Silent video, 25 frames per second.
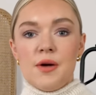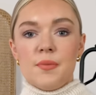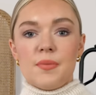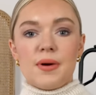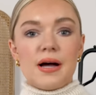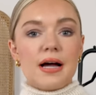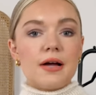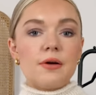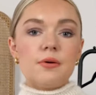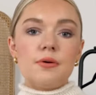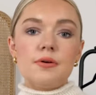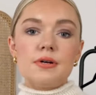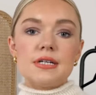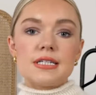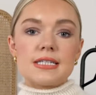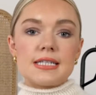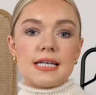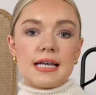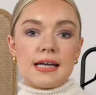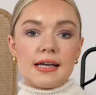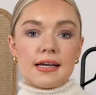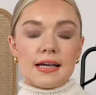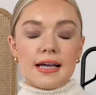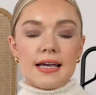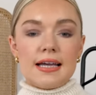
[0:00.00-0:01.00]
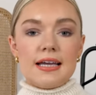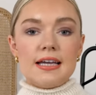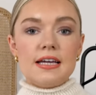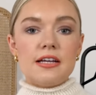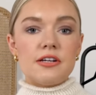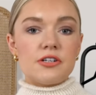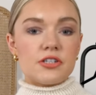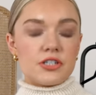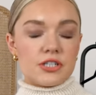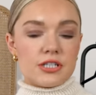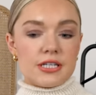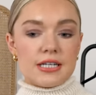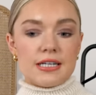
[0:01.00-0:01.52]
But I always think
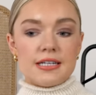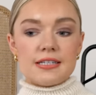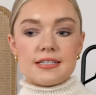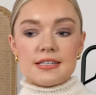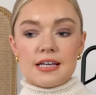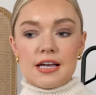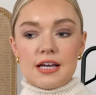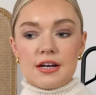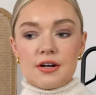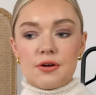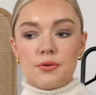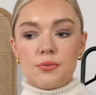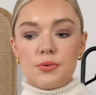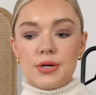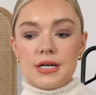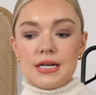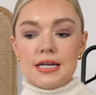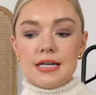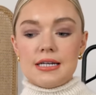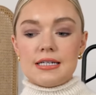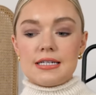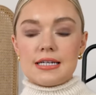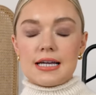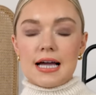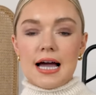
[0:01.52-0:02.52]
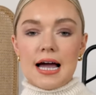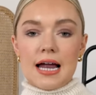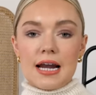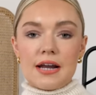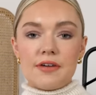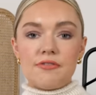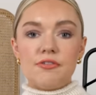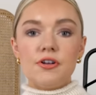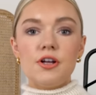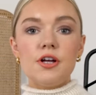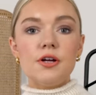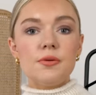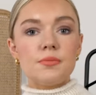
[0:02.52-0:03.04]
each season we need to kind
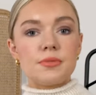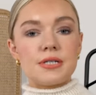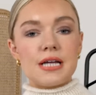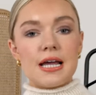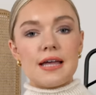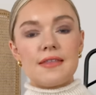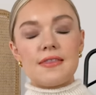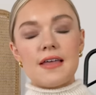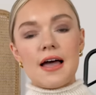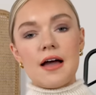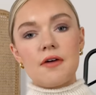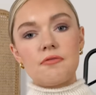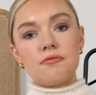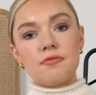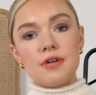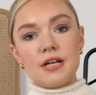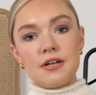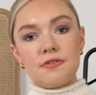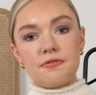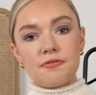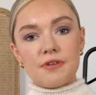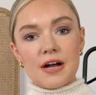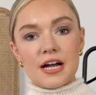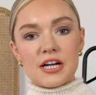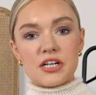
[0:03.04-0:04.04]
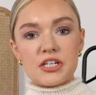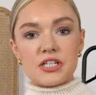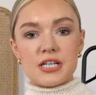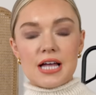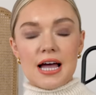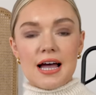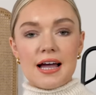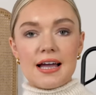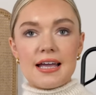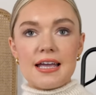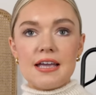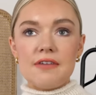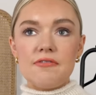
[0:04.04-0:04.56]
of update that, refresh
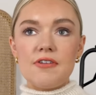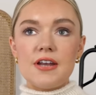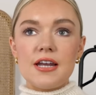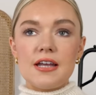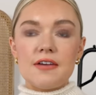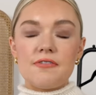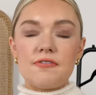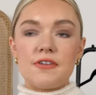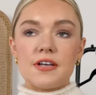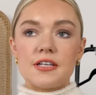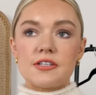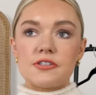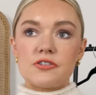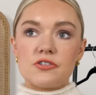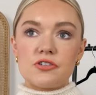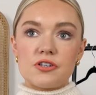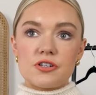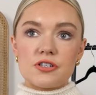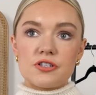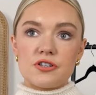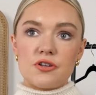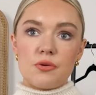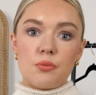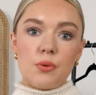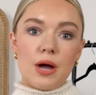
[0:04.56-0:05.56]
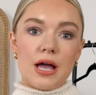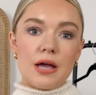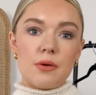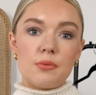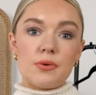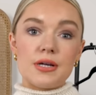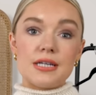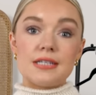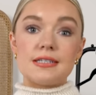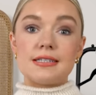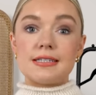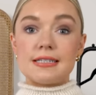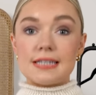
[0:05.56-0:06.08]
that, even if it's just the way
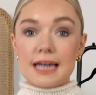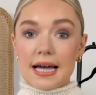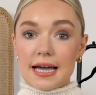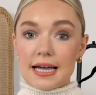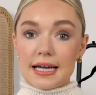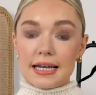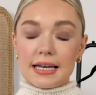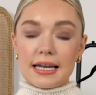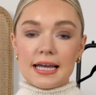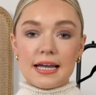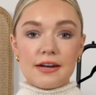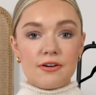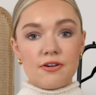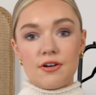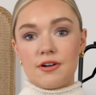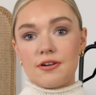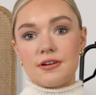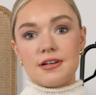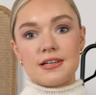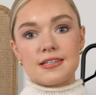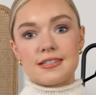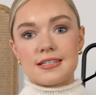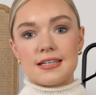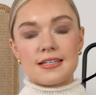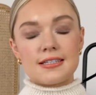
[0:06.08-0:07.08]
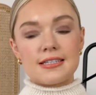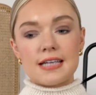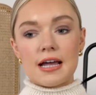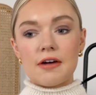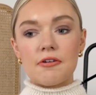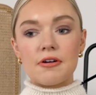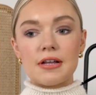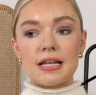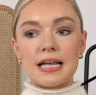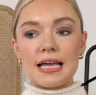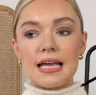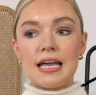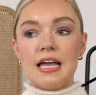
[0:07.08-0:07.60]
we style it, not
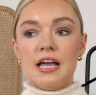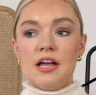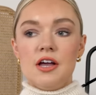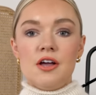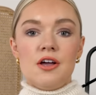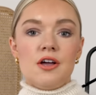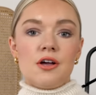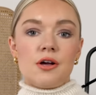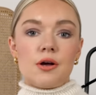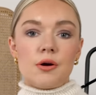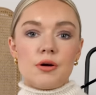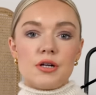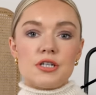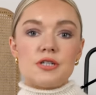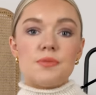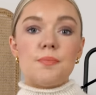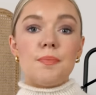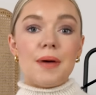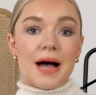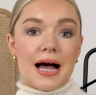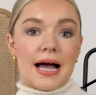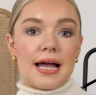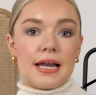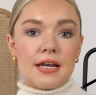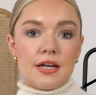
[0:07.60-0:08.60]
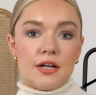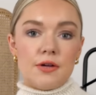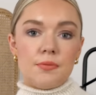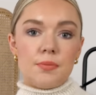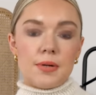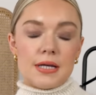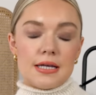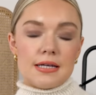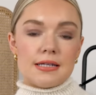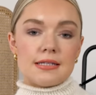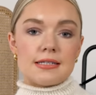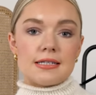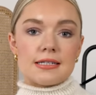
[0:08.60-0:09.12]
necessarily going to buy new
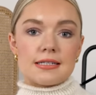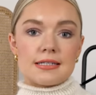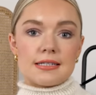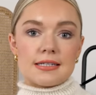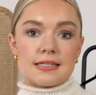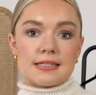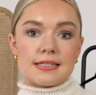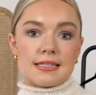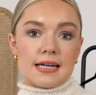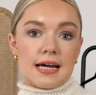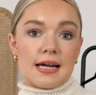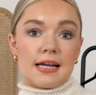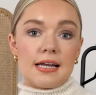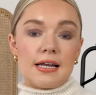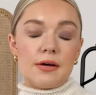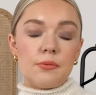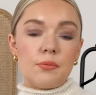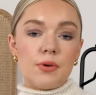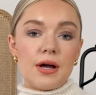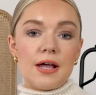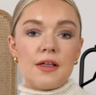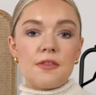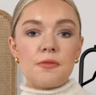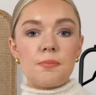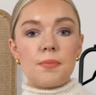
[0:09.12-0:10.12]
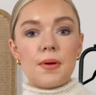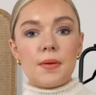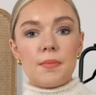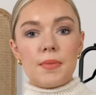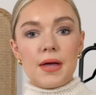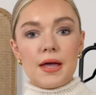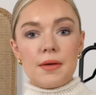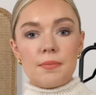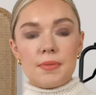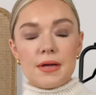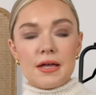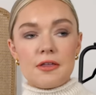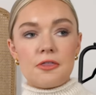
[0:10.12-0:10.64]
pieces to style it with, but
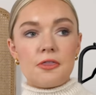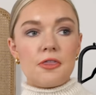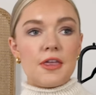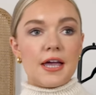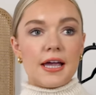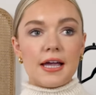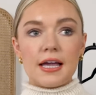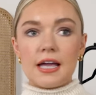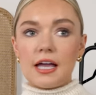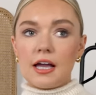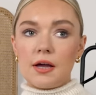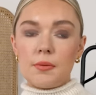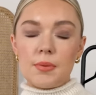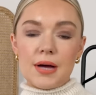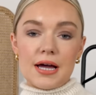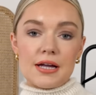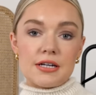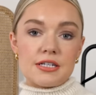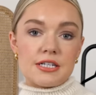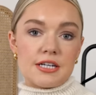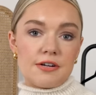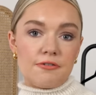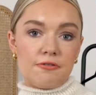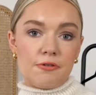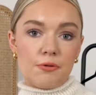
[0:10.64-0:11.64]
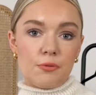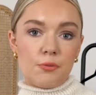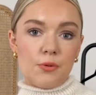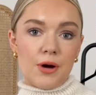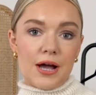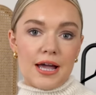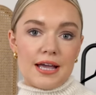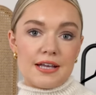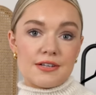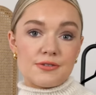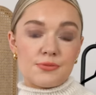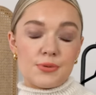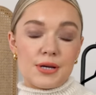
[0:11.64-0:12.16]
maybe thinking about different
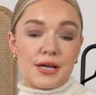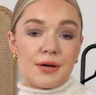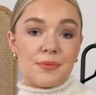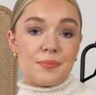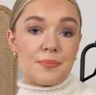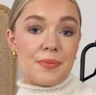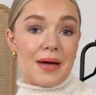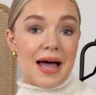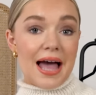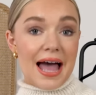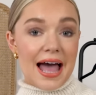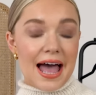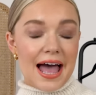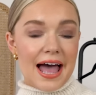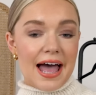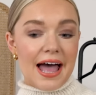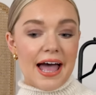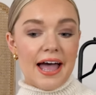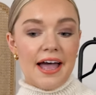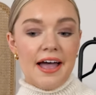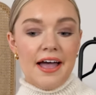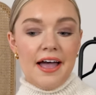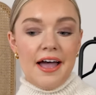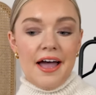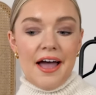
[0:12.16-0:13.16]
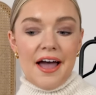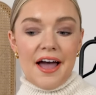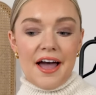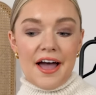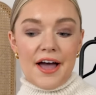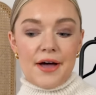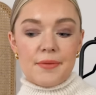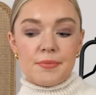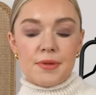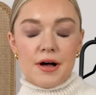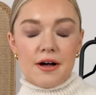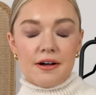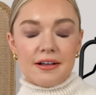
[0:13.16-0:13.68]
ways we can pair
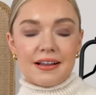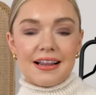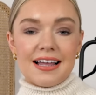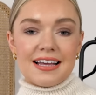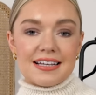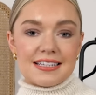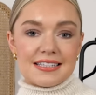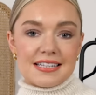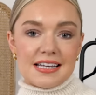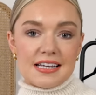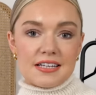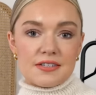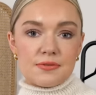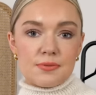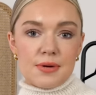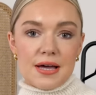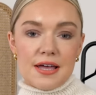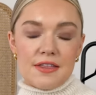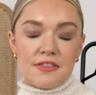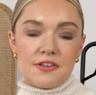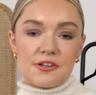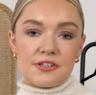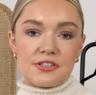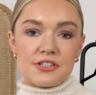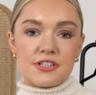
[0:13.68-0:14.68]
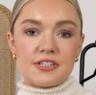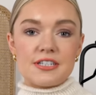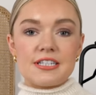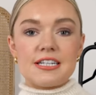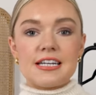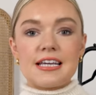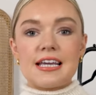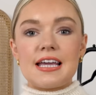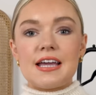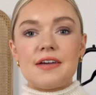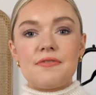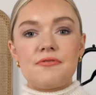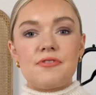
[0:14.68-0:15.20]
um, our classics with, just
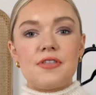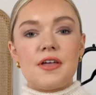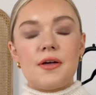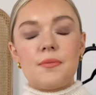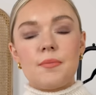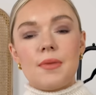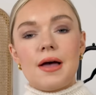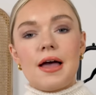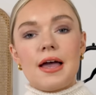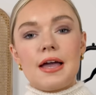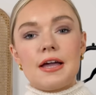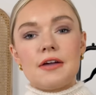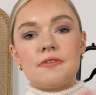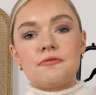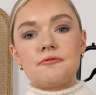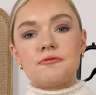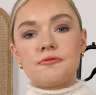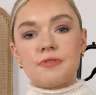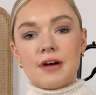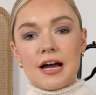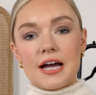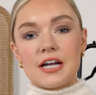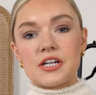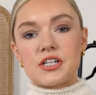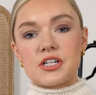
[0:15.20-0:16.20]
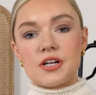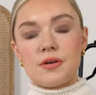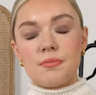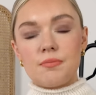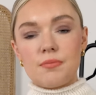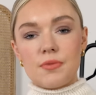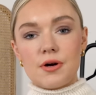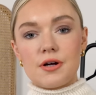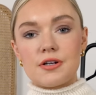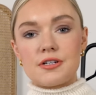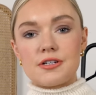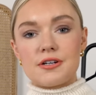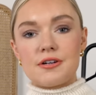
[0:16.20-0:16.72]
to give them a fresh and
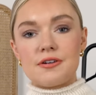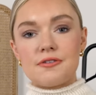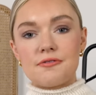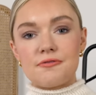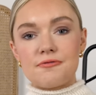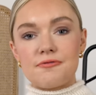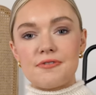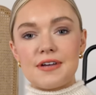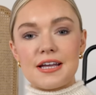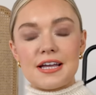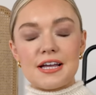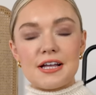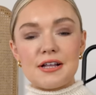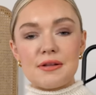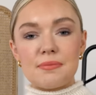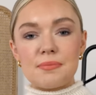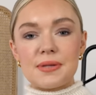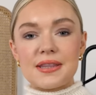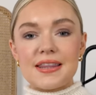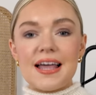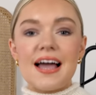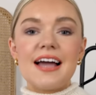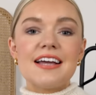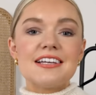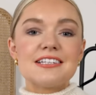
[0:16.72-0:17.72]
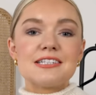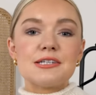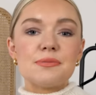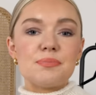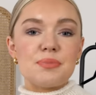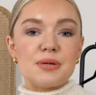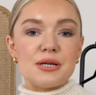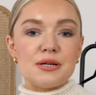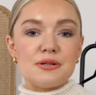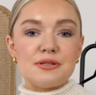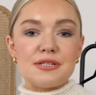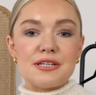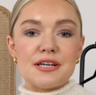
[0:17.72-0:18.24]
modern feel. But that is the
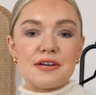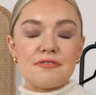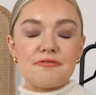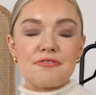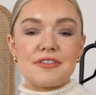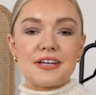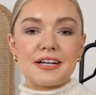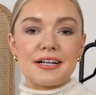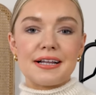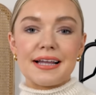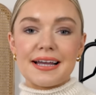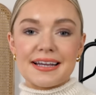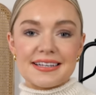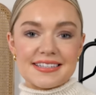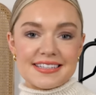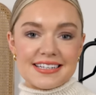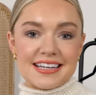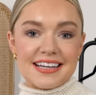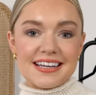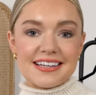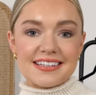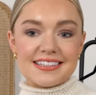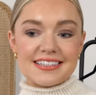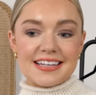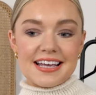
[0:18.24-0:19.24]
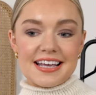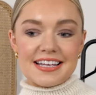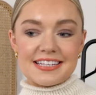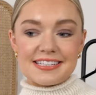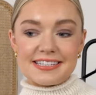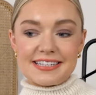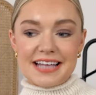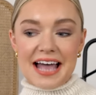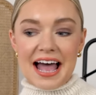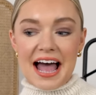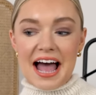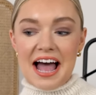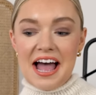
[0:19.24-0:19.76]
beauty of the classics, is
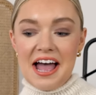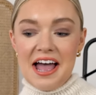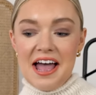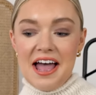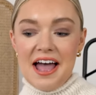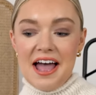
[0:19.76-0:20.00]
that